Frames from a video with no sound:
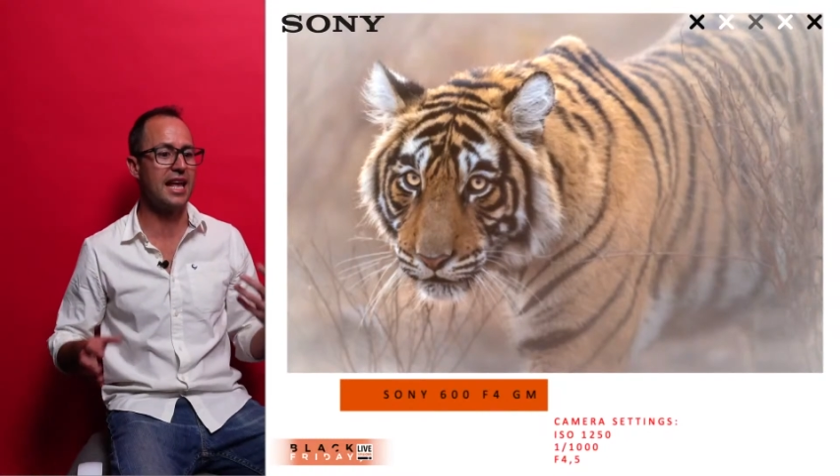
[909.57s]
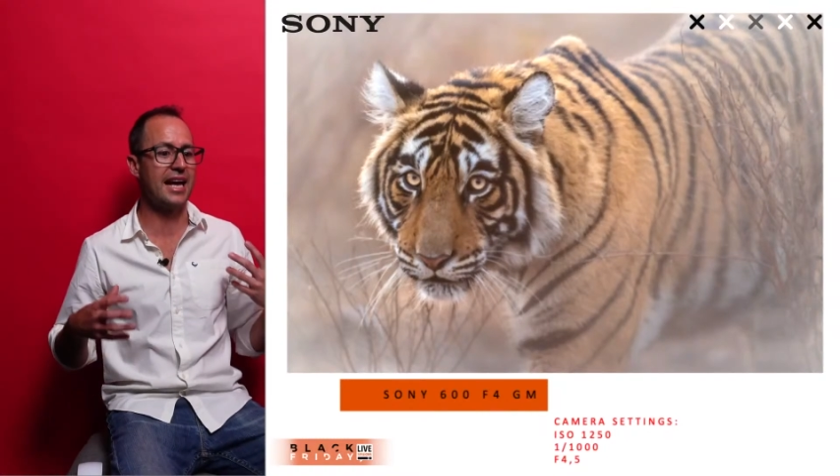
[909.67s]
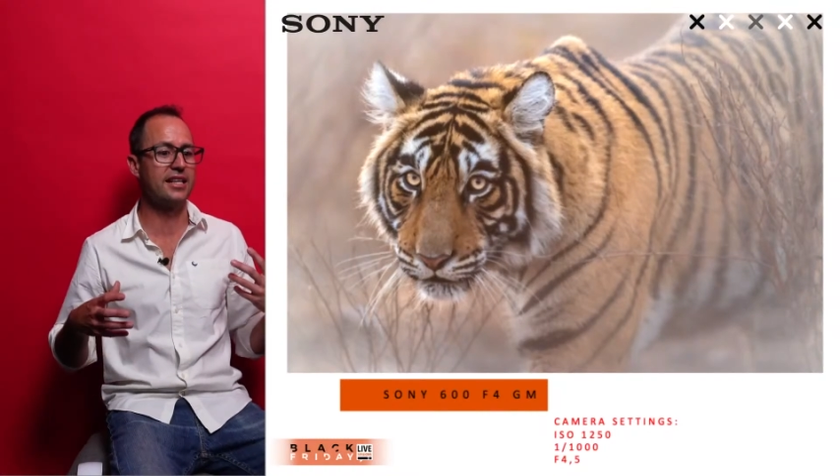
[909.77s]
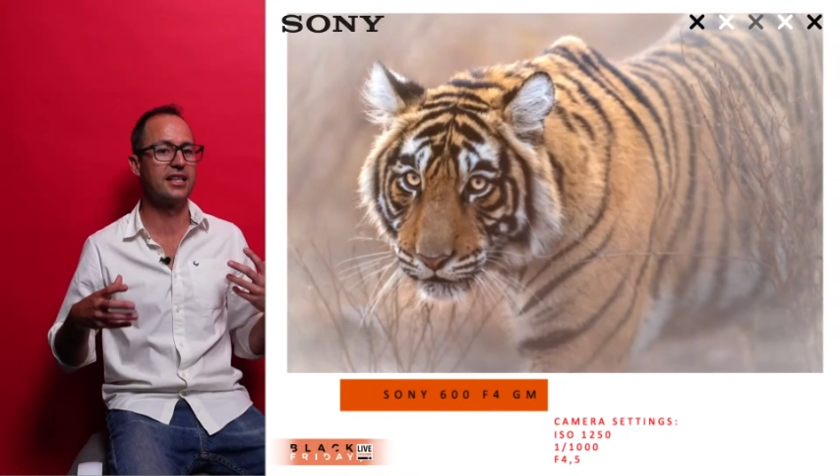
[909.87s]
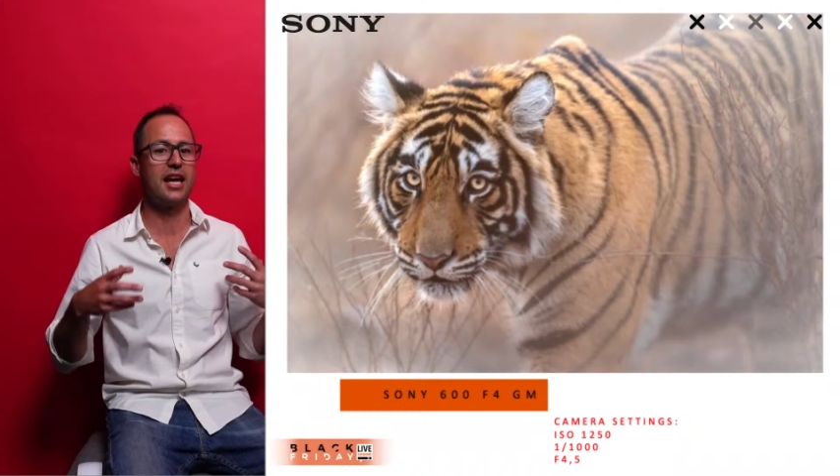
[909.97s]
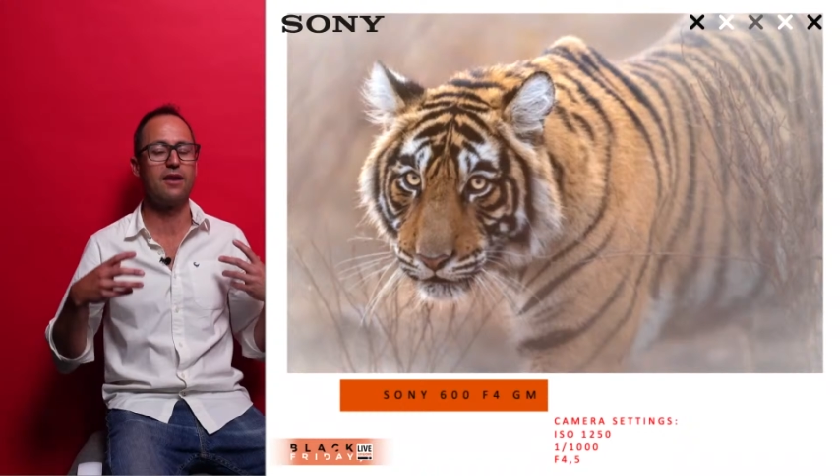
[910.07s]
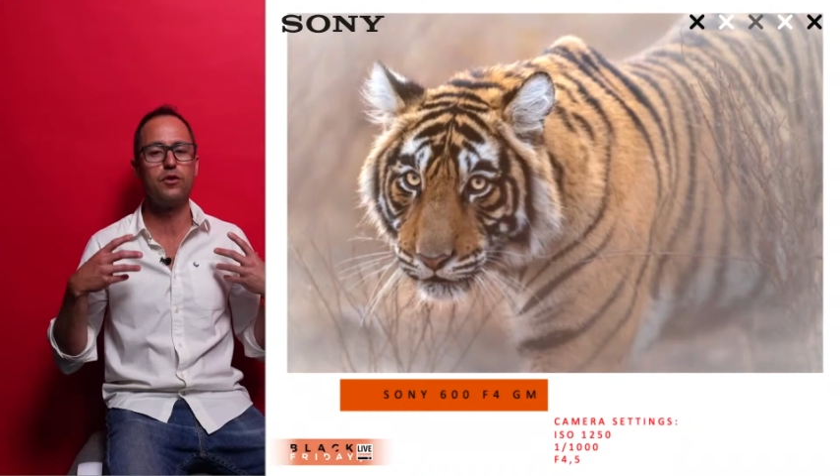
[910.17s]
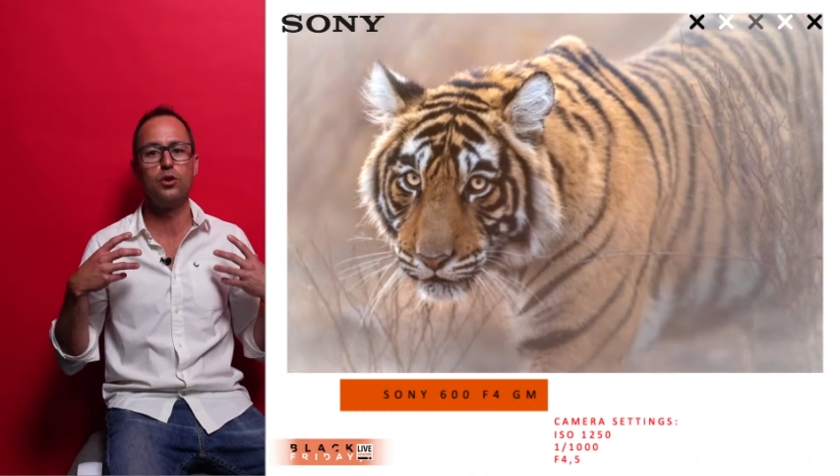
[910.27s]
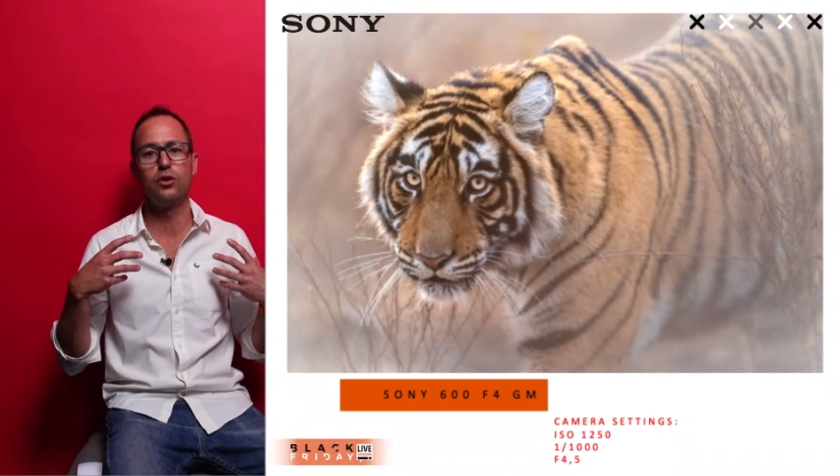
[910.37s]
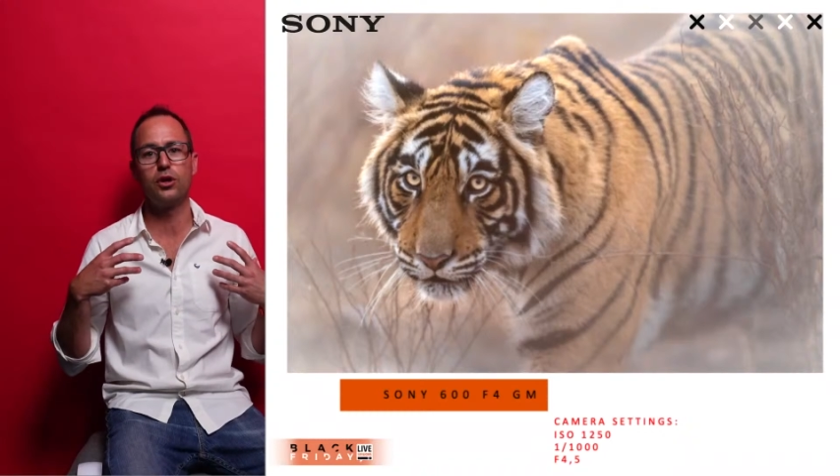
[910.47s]
adding to
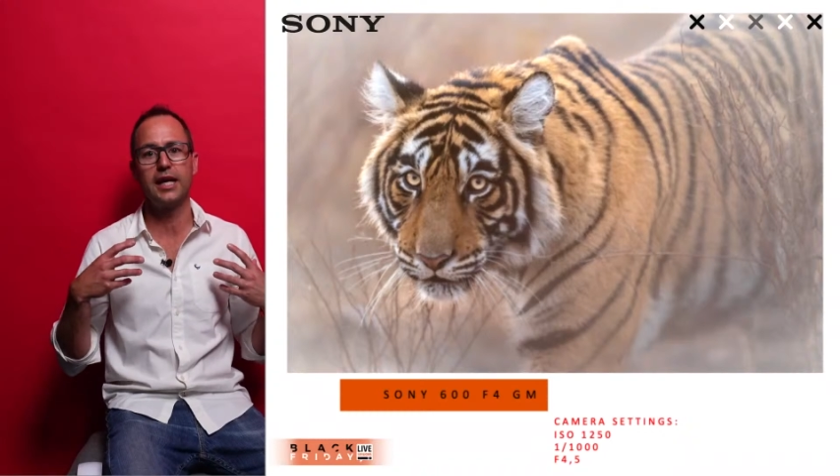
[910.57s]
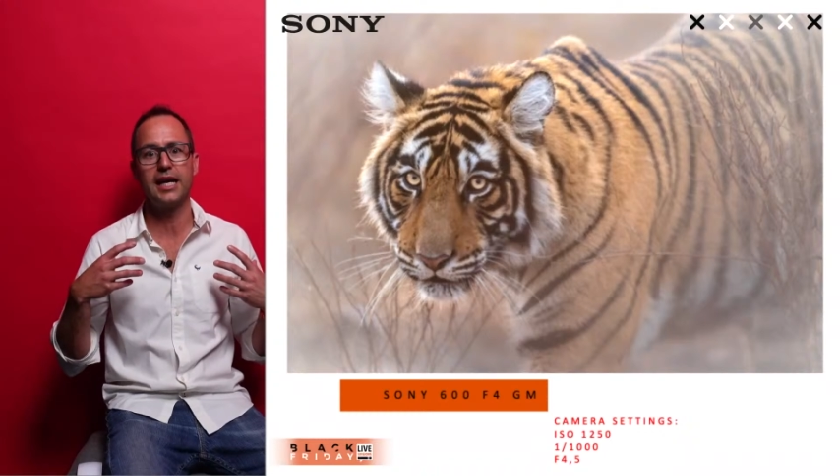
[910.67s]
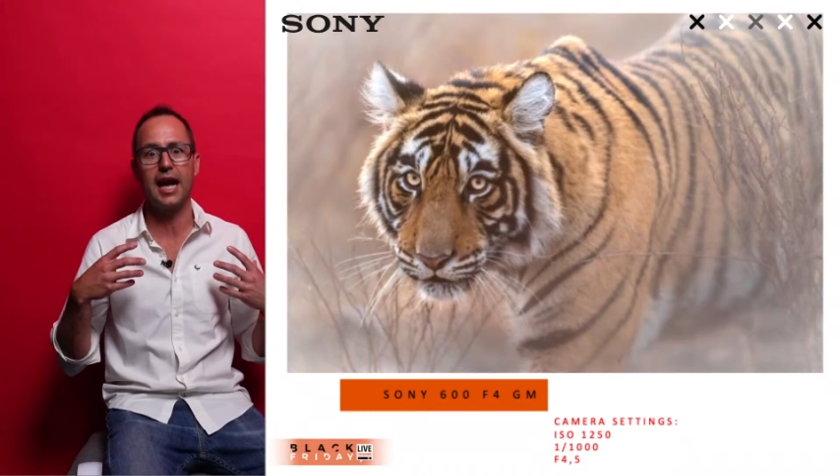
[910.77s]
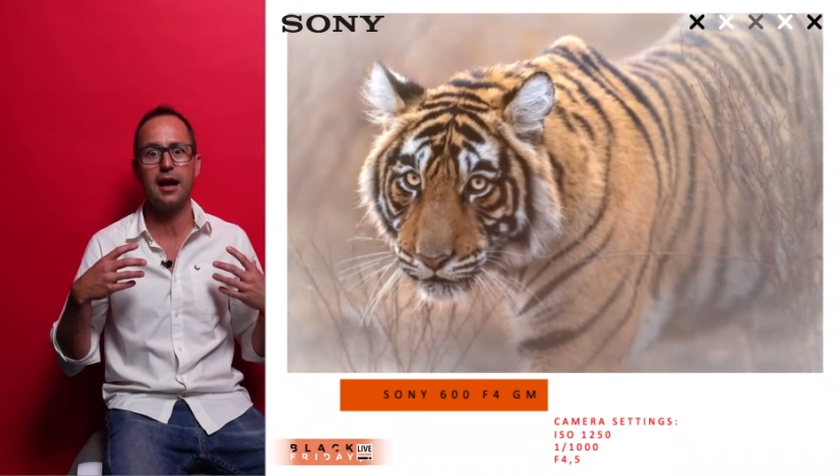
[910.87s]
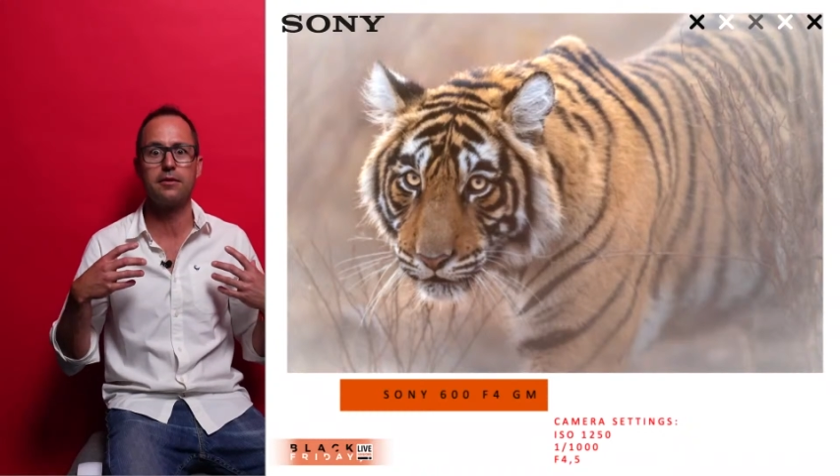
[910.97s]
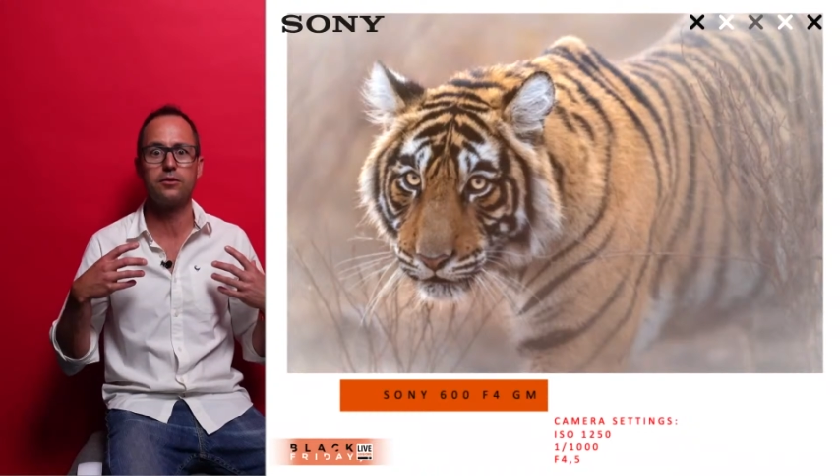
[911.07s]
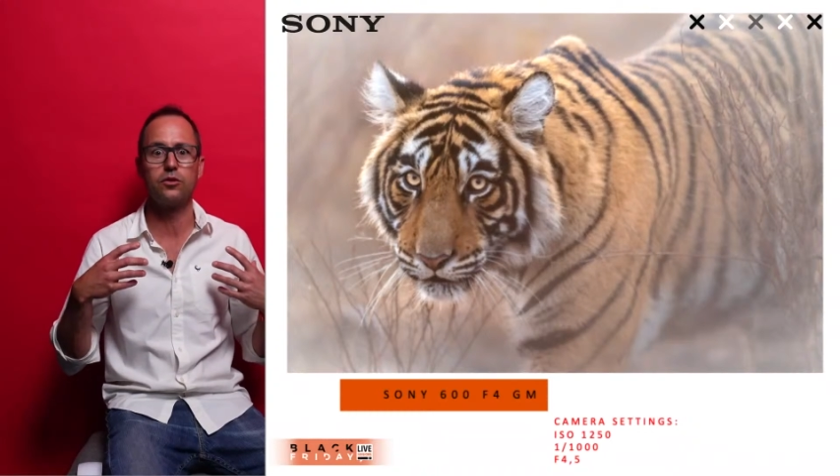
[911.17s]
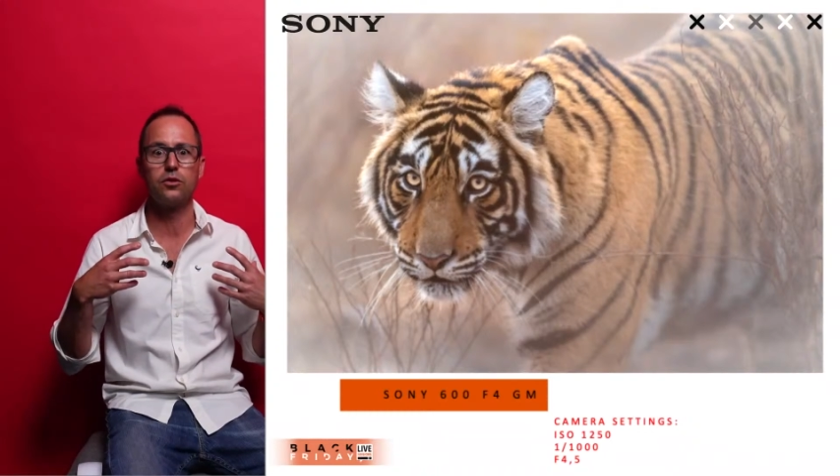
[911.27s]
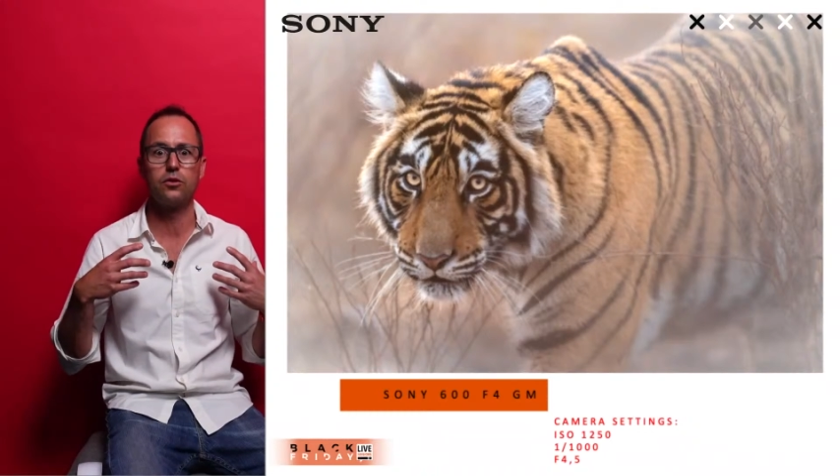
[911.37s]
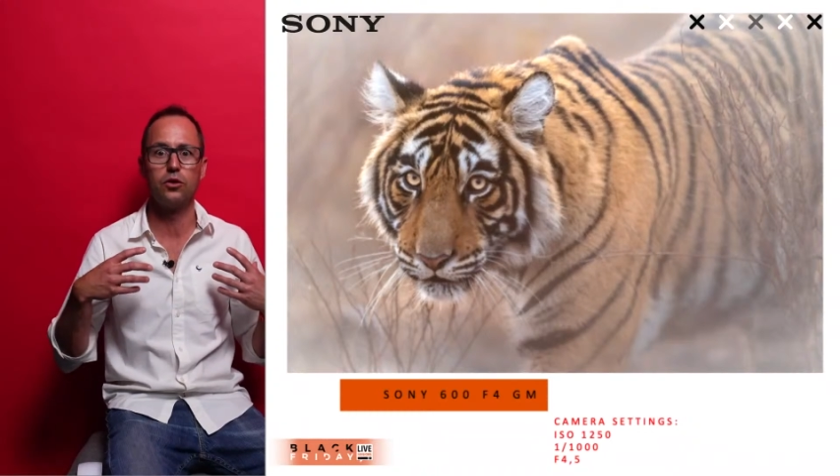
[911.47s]
that, if you're
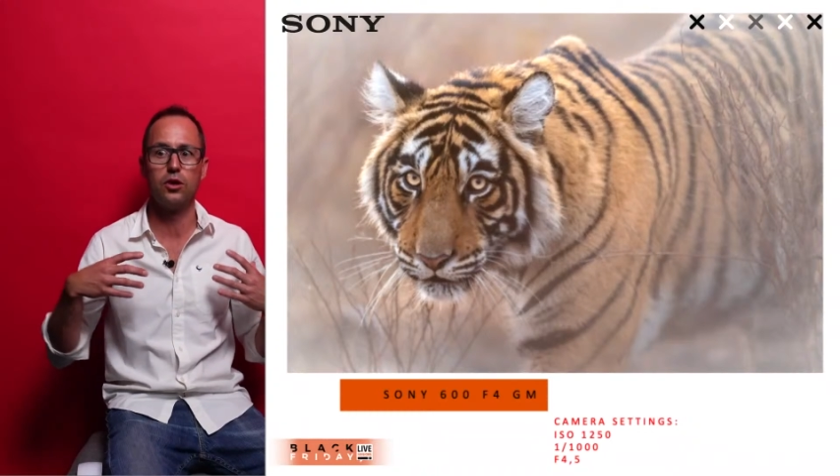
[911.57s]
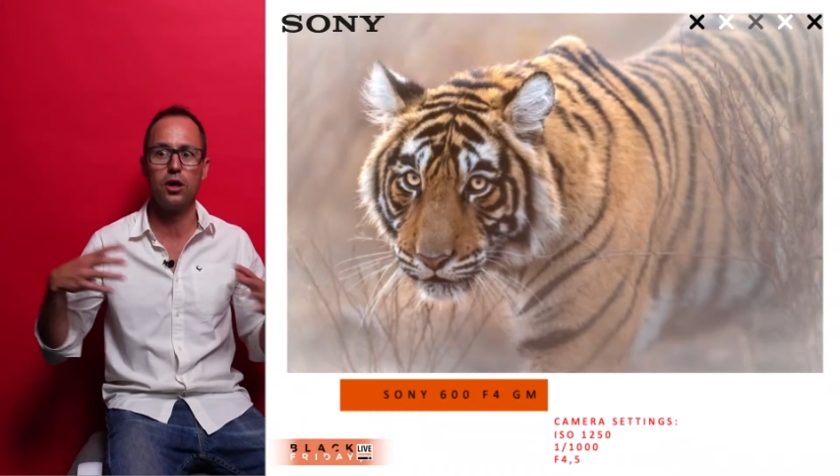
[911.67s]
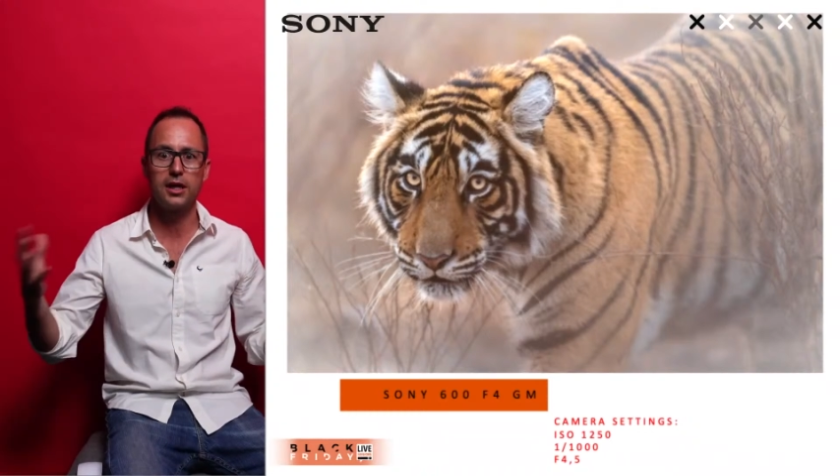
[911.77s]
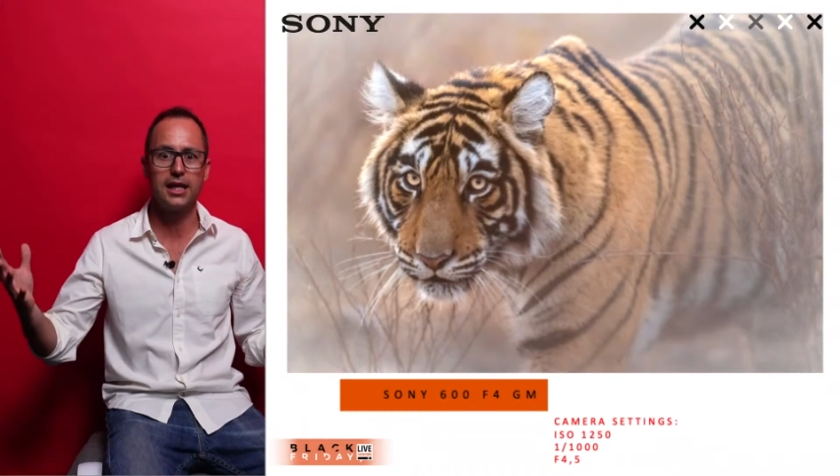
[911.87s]
looking at